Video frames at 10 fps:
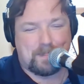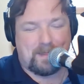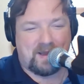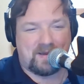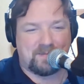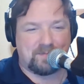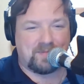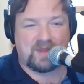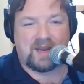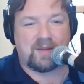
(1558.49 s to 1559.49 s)

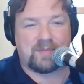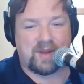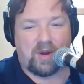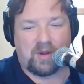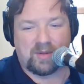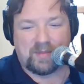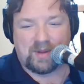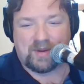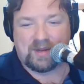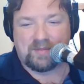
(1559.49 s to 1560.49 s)
Then I'd be all
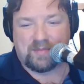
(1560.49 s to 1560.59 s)
about it.